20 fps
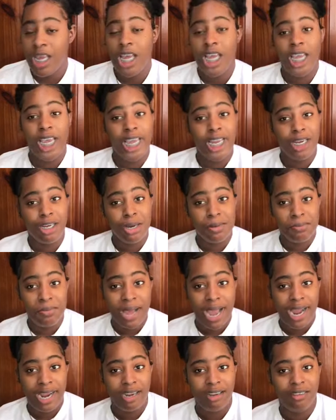In
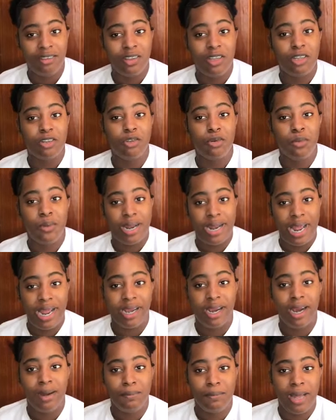comparison to when I
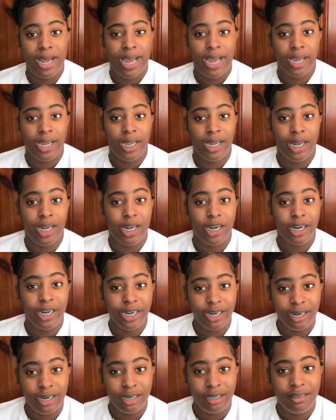got my
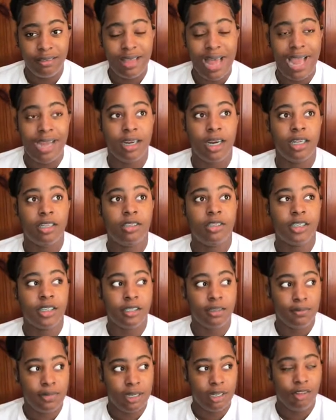learners, I got 30
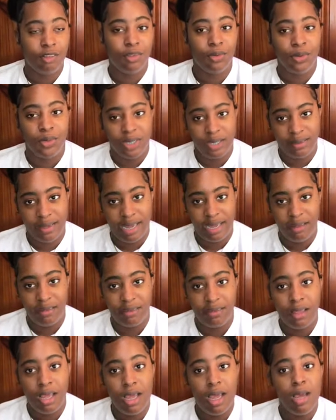minutes to do the
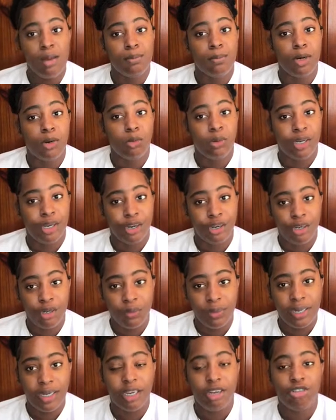test, but when you're
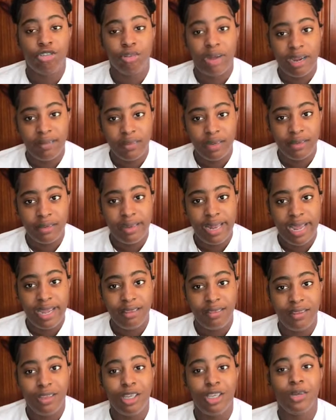doing your driver's
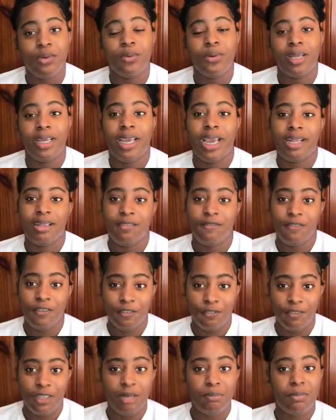license, you only get
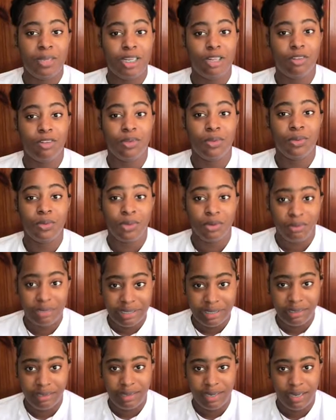15 minutes to do the
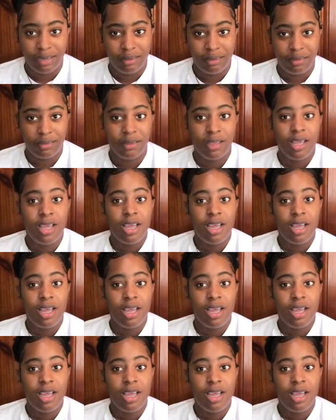written test.